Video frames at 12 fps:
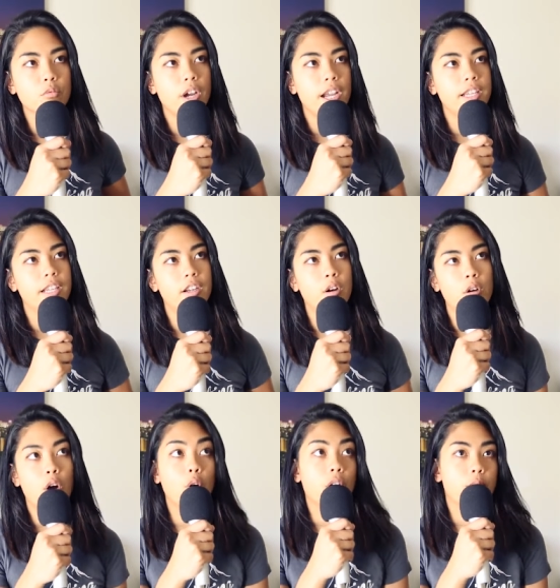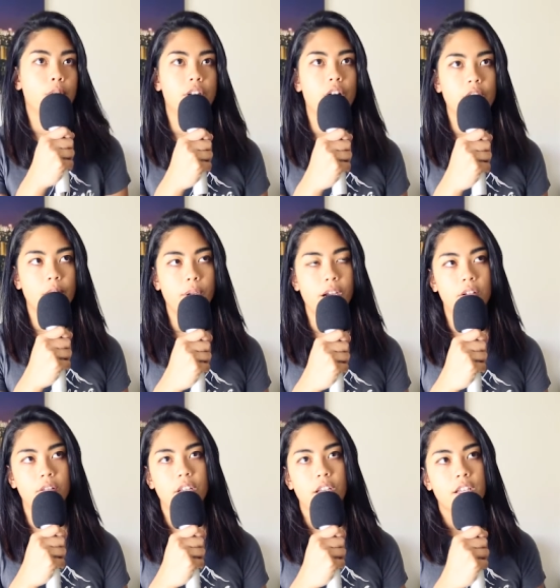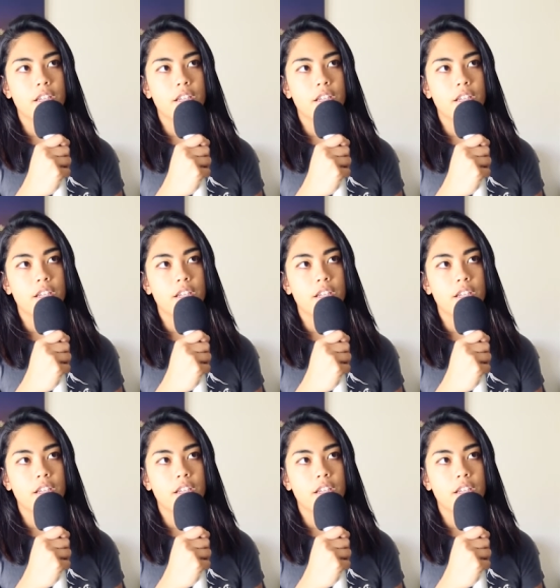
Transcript: right? And or I would talk about